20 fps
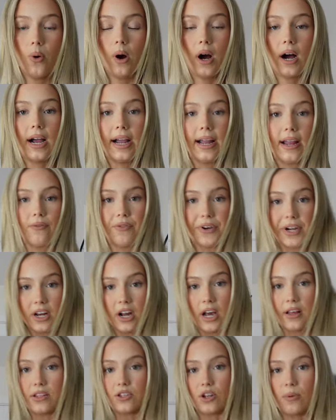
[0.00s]
I really
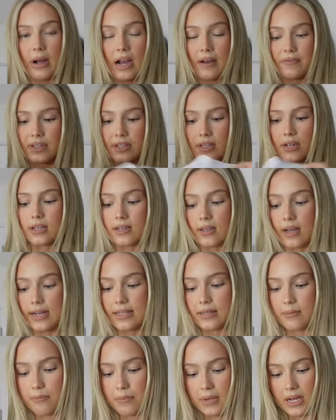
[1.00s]
like this top. I have this in a size
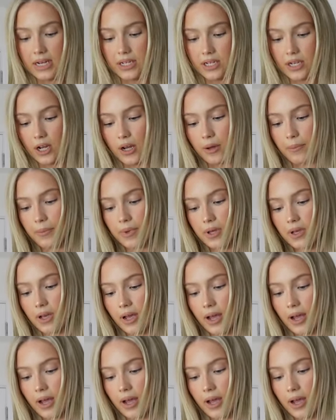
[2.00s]
medium.